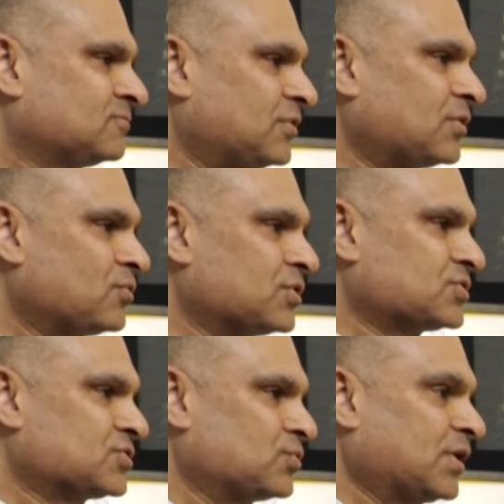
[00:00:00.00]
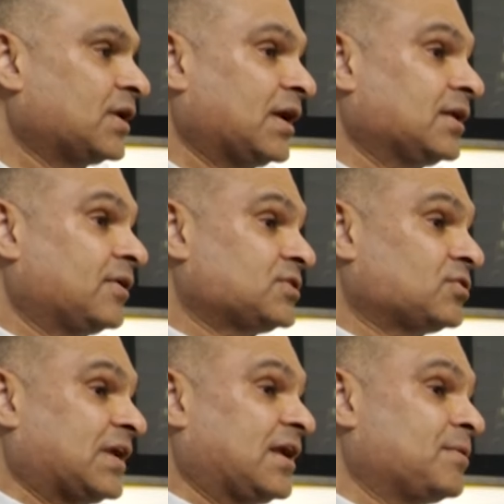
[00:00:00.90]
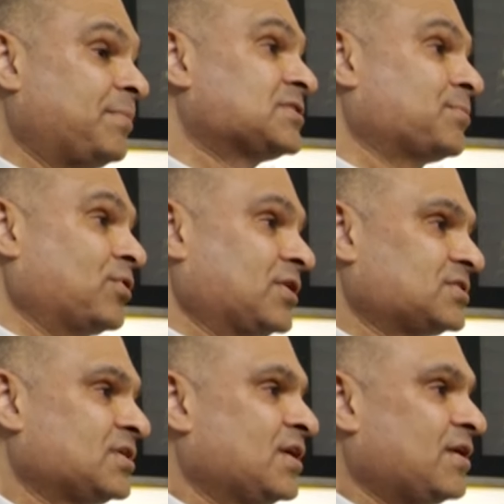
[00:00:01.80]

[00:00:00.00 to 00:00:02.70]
We have to do justice to it. And the rest of our talent depends upon us.